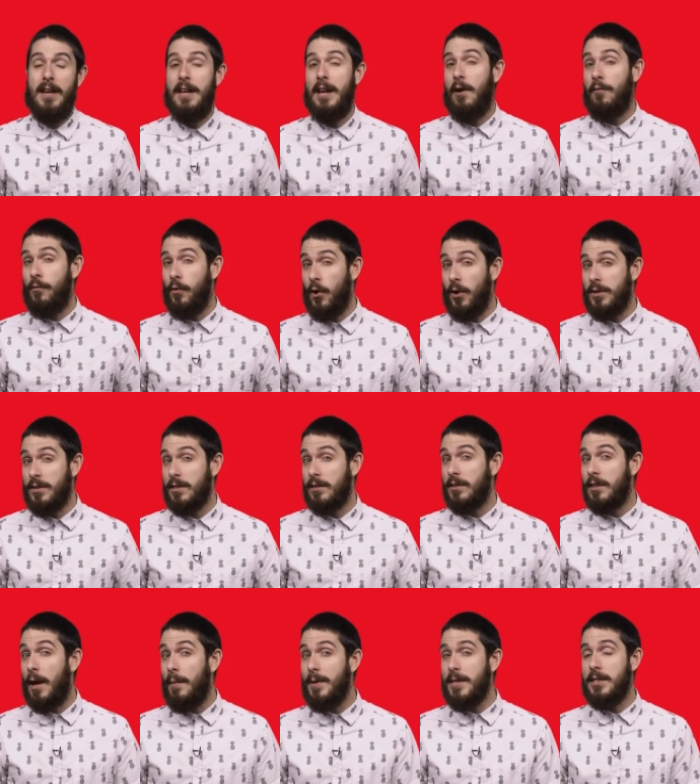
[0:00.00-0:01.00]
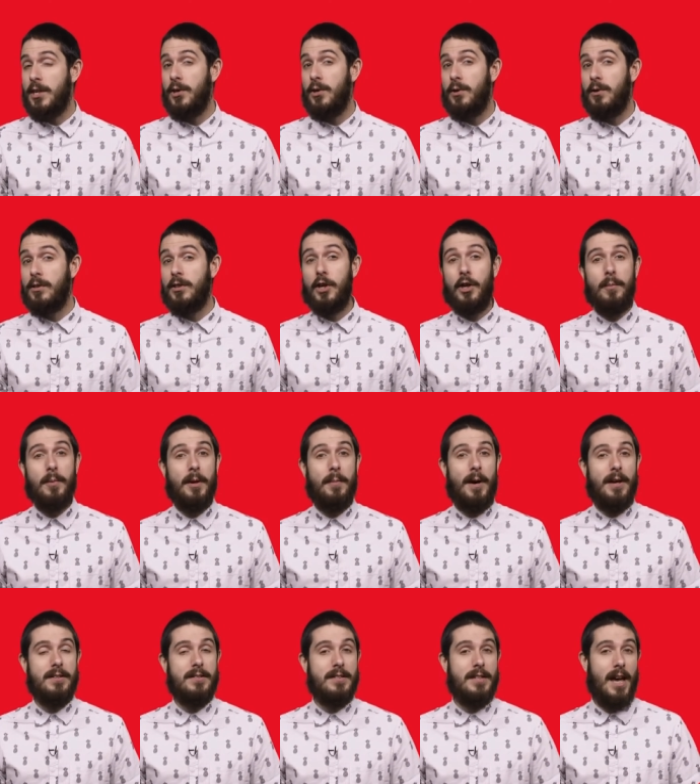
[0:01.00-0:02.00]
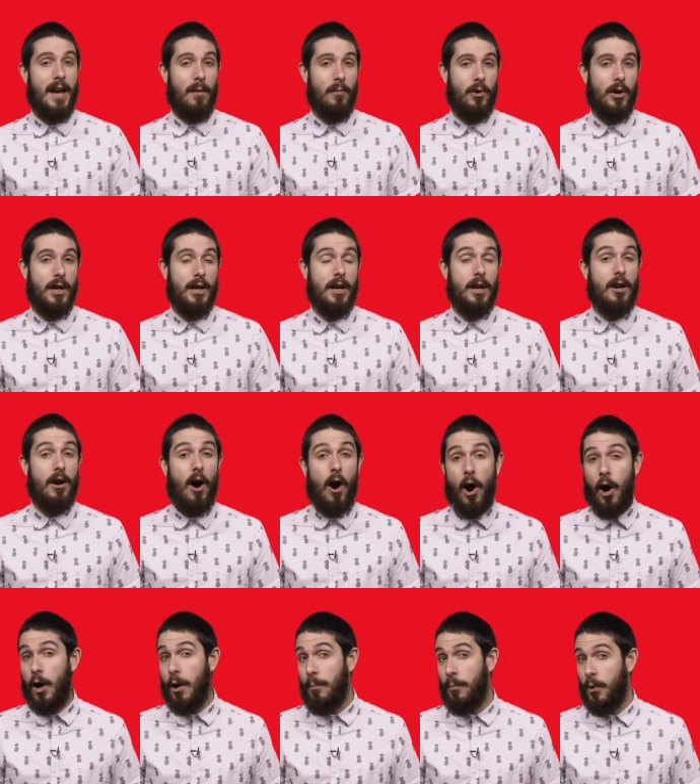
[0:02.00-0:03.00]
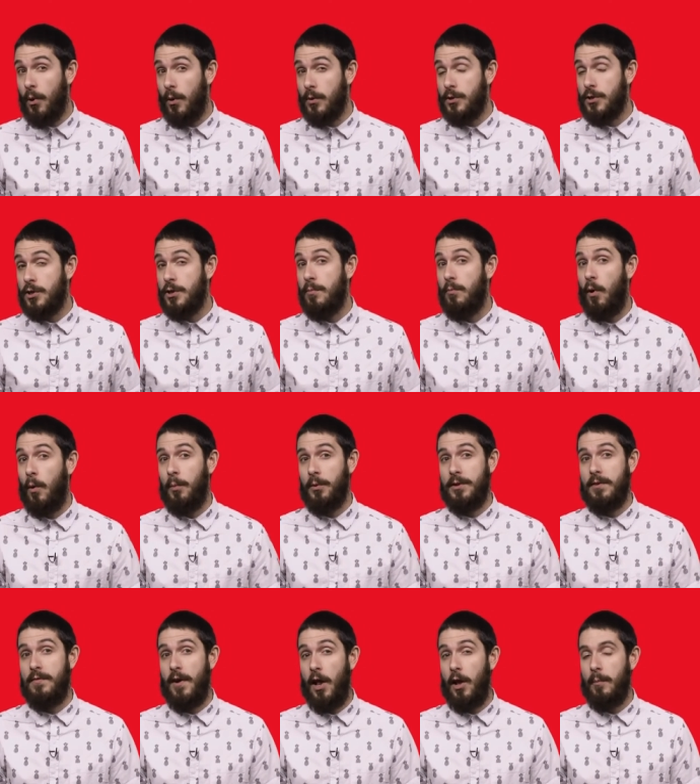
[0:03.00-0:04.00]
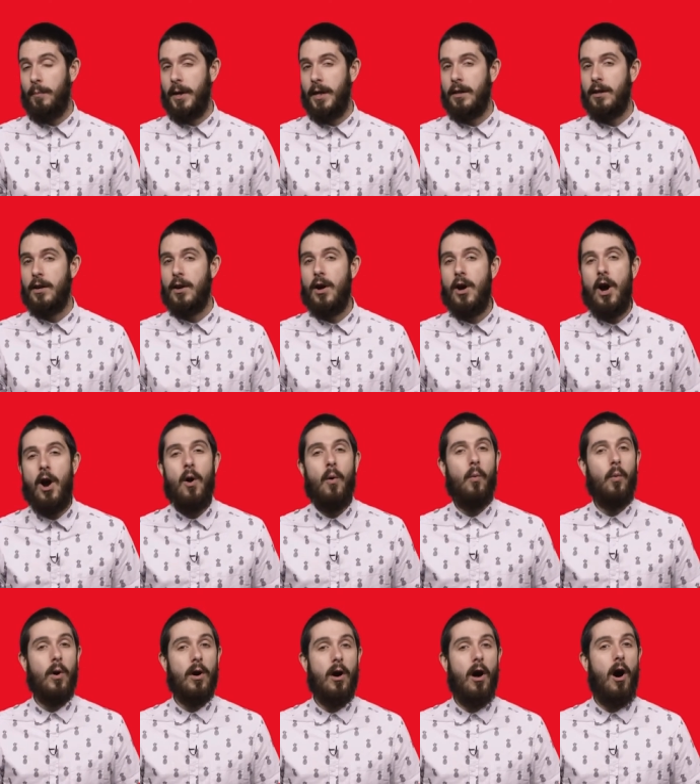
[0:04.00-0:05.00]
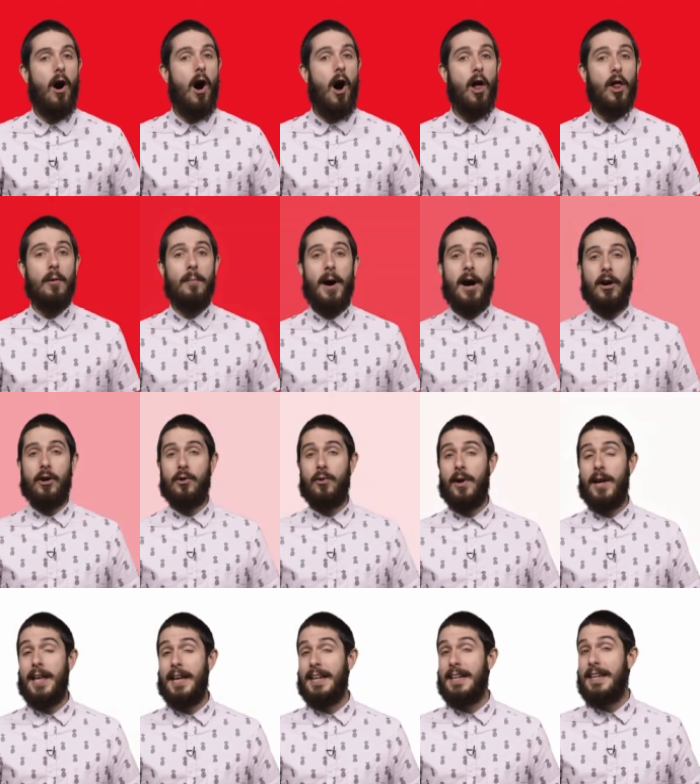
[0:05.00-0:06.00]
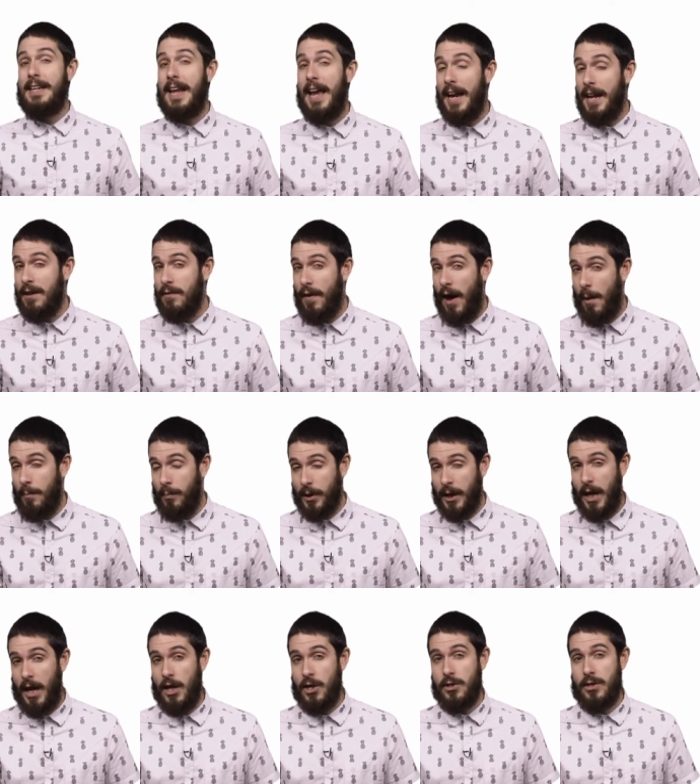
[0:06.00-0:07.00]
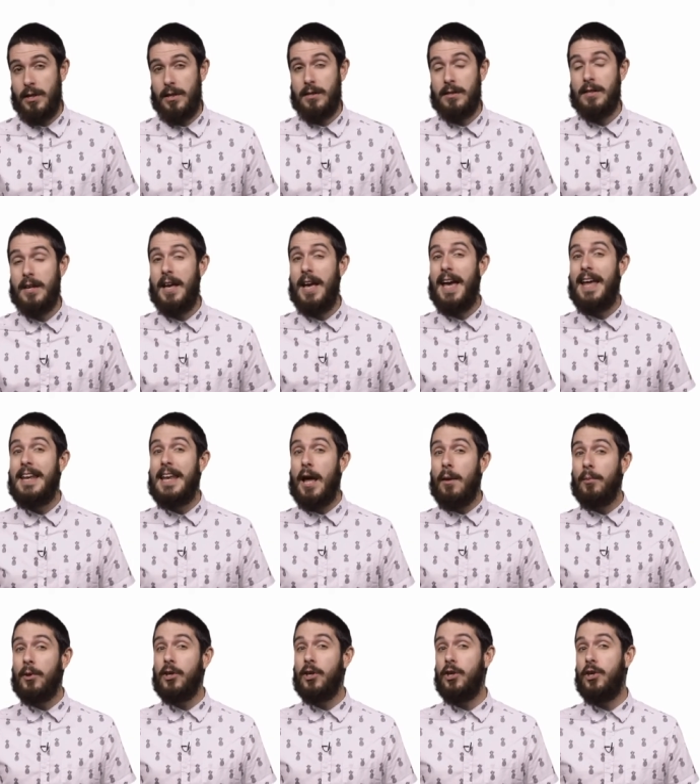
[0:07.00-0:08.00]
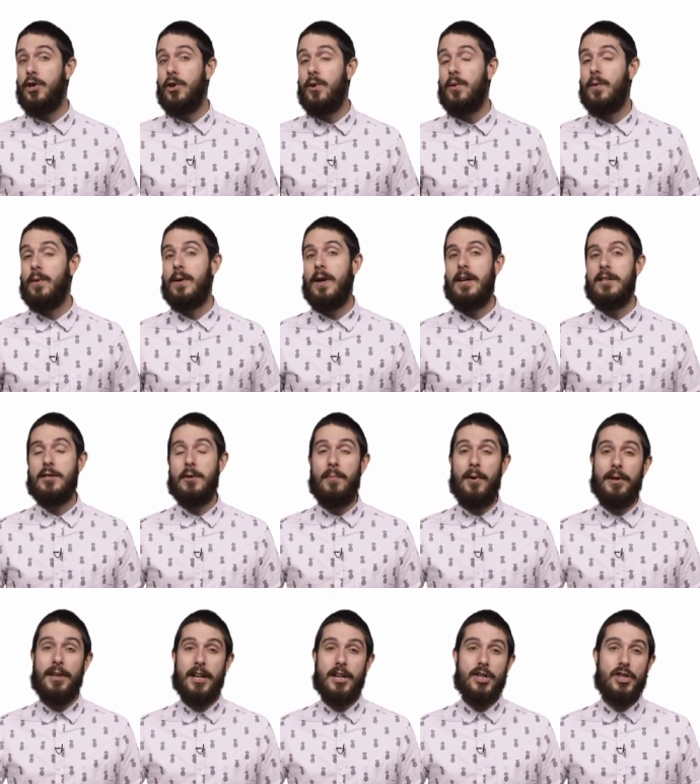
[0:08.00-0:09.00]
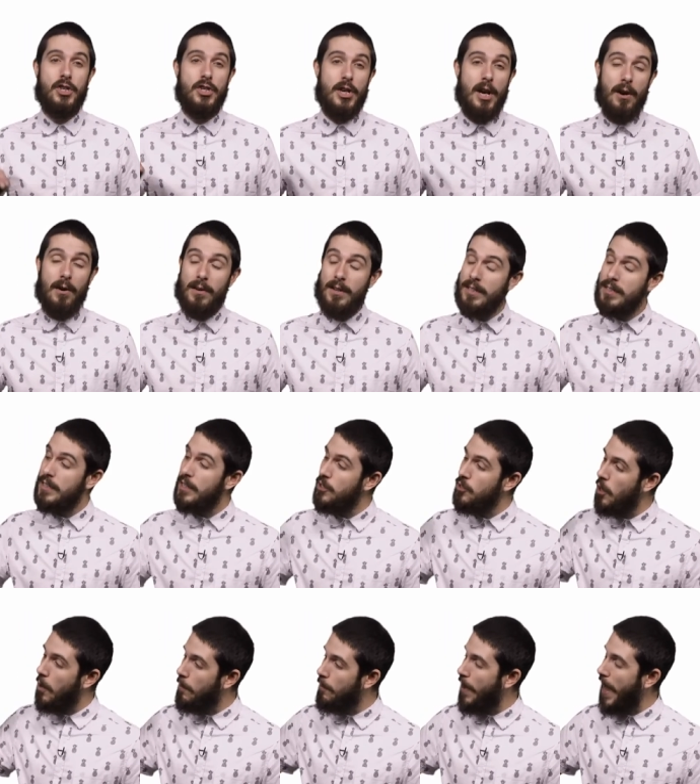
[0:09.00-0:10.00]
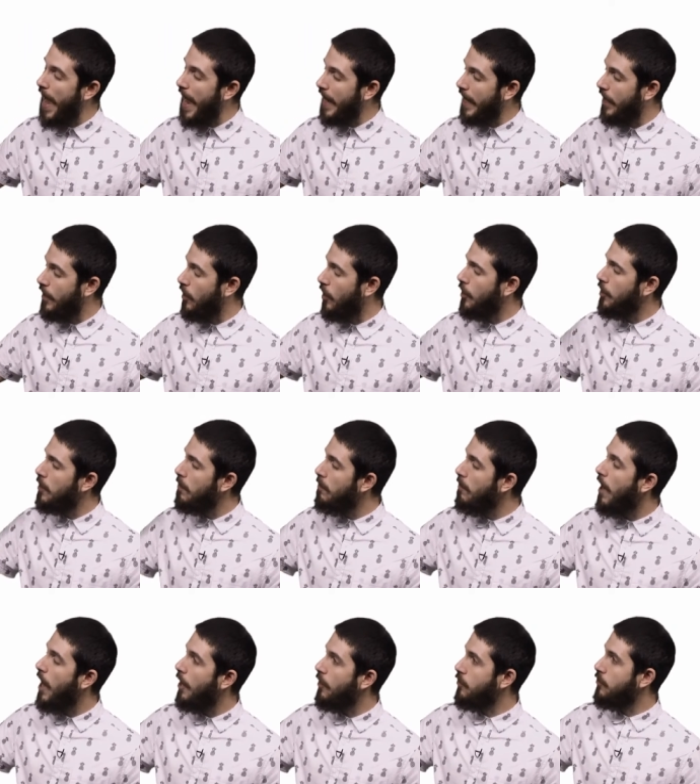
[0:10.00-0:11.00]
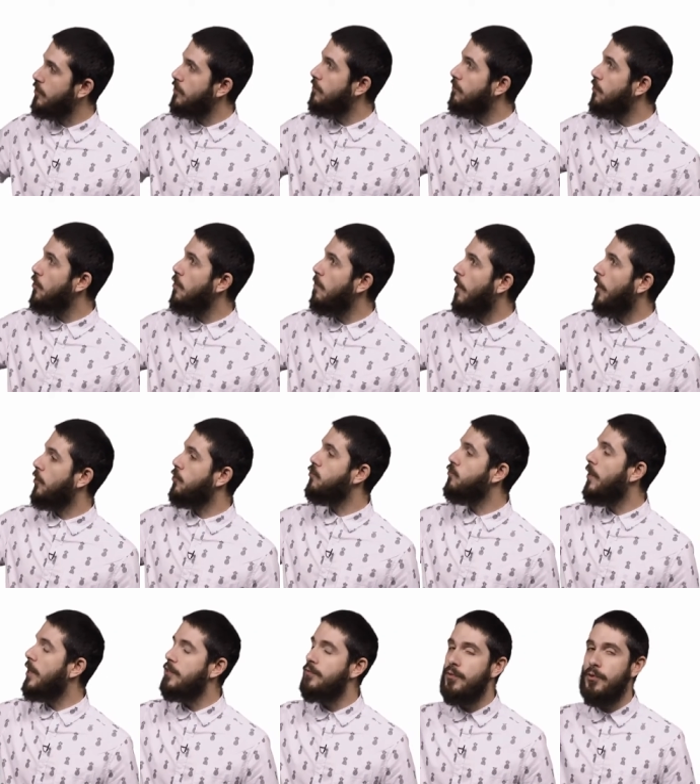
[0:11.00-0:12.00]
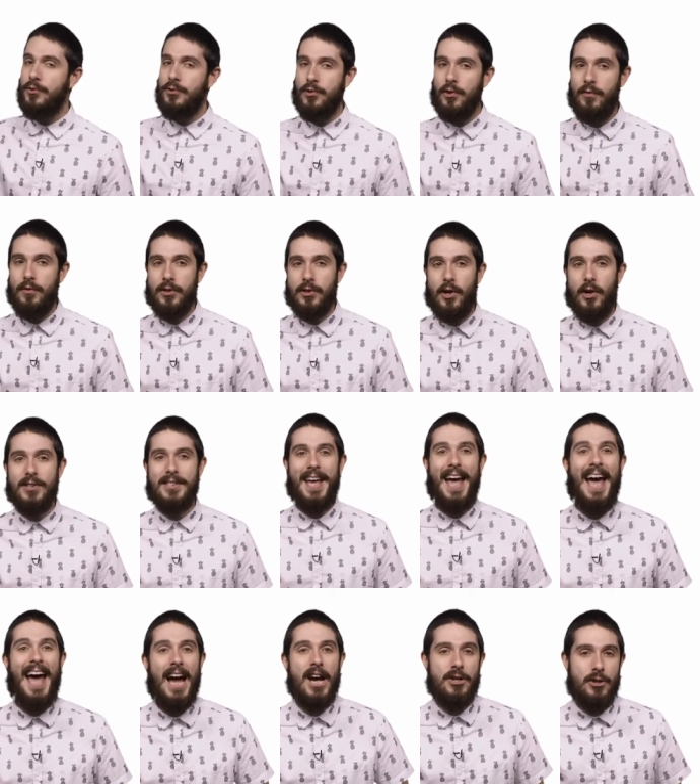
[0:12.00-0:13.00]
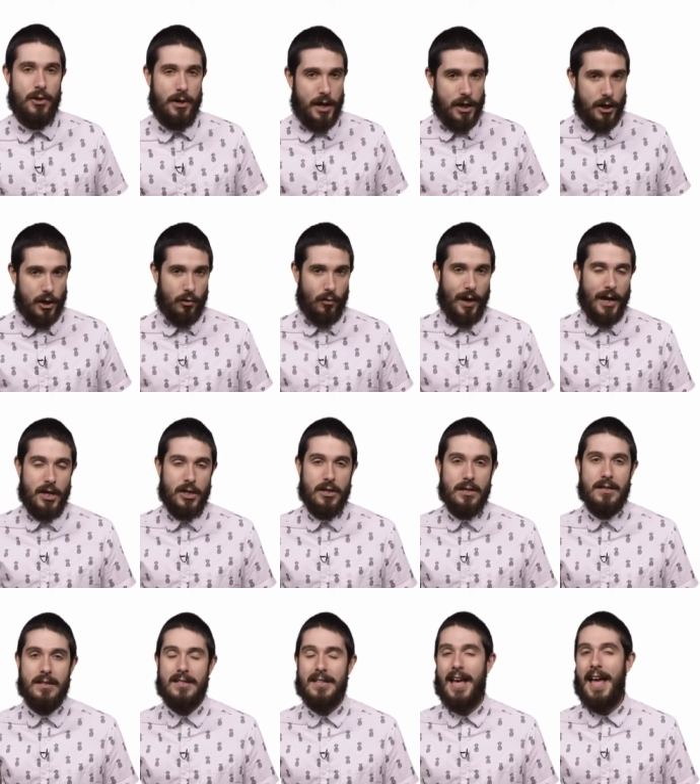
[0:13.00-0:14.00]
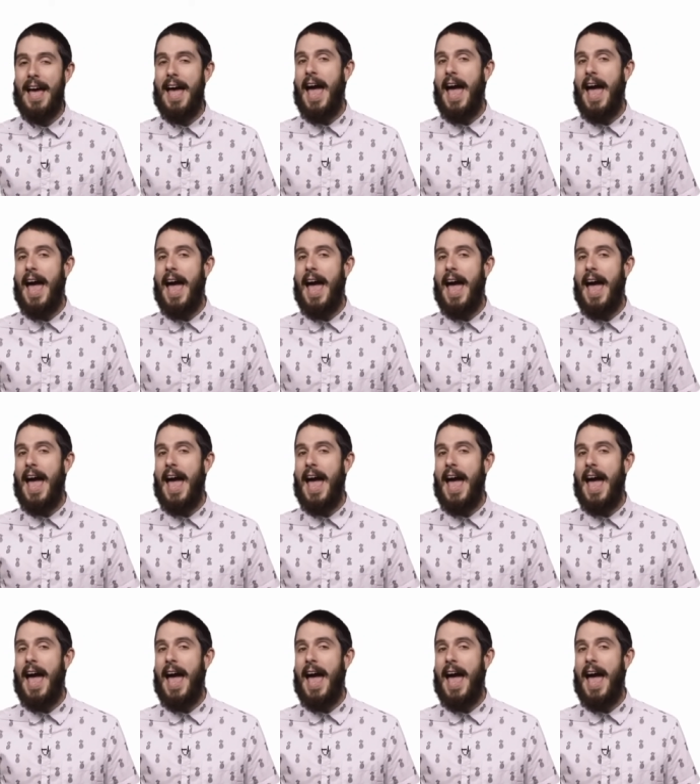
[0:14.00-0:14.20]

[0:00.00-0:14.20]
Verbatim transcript: Now first, let me tell you a little bit about Xamarin and our approach to mobile development. We're all about creating native applications, enabling you to build out a shared C-sharp backend, all your models, view models, RESTful service calls, Azure integrations,